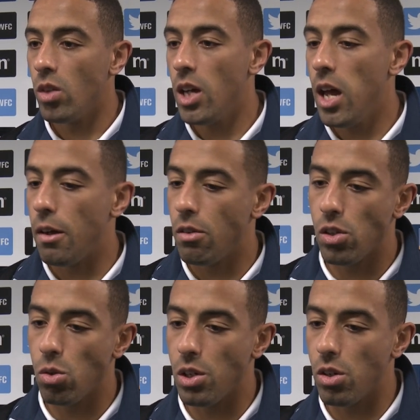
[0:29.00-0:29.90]
Yeah,
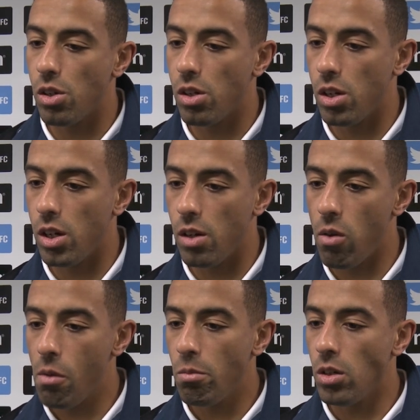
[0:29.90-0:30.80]
it's always good to
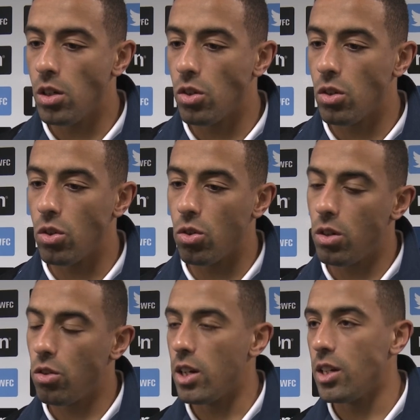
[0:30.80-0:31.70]

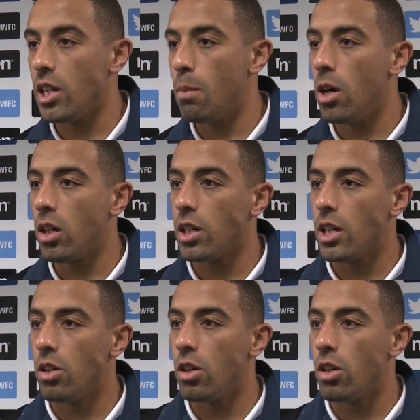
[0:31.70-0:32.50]
try and set a marker down.